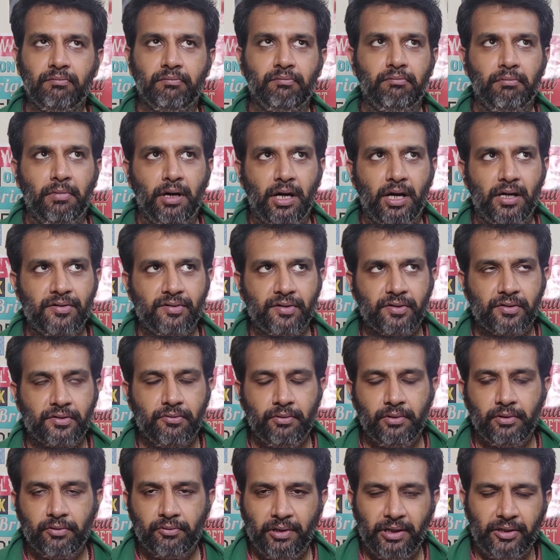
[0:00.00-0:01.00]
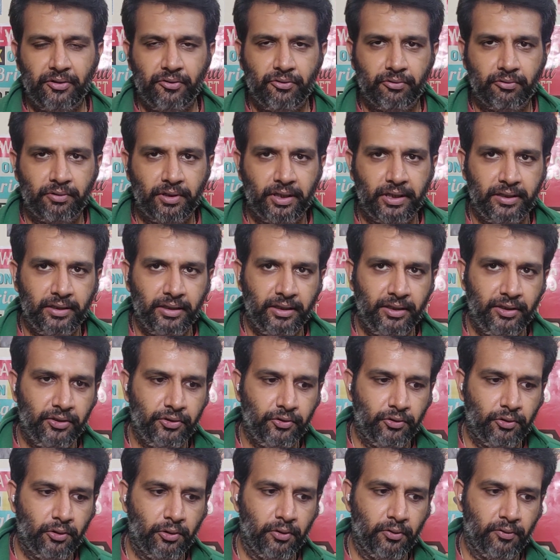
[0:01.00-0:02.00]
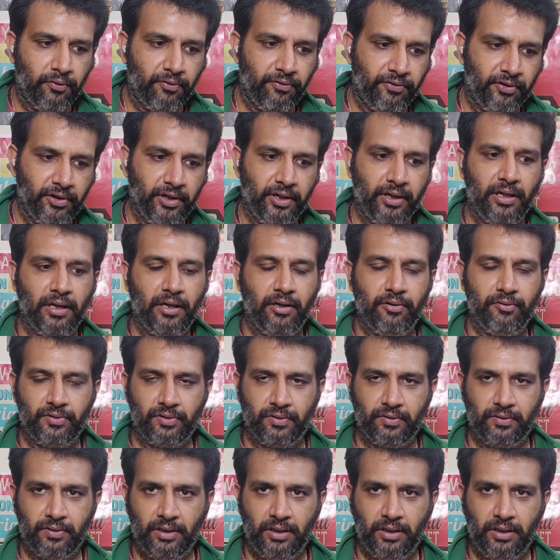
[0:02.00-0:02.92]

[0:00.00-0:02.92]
Mars is going retrograde in your 3rd house,